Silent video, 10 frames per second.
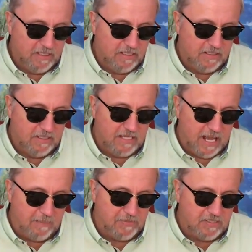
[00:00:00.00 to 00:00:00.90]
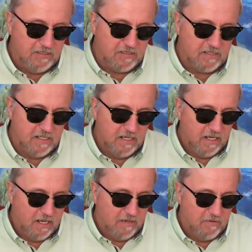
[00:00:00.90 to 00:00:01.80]
into the absence
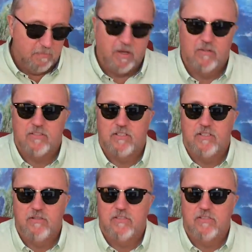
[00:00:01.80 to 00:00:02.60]
of a multitude."